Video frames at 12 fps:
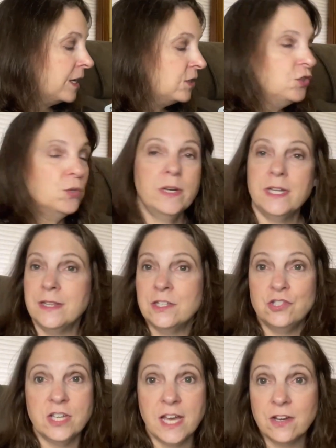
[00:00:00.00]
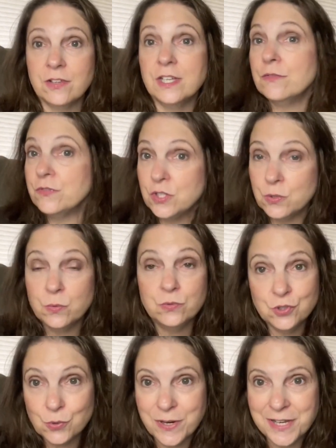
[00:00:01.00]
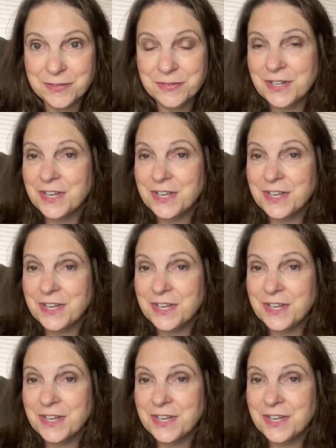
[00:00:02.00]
joining the channel if you join.